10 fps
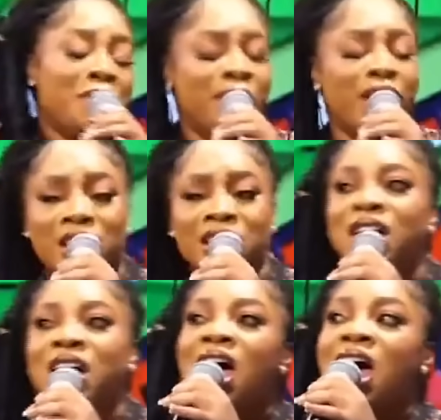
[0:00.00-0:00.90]
city and the
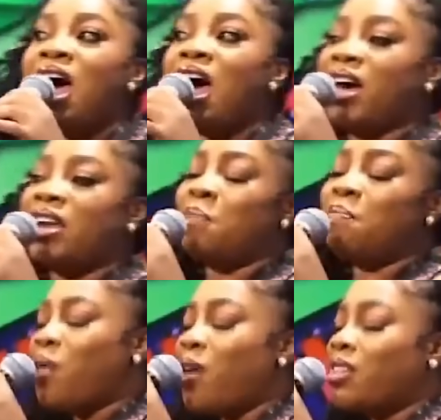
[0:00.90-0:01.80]
conconsaba with them
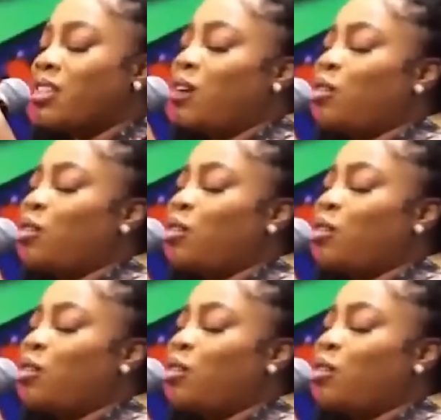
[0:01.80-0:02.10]
tables, you know.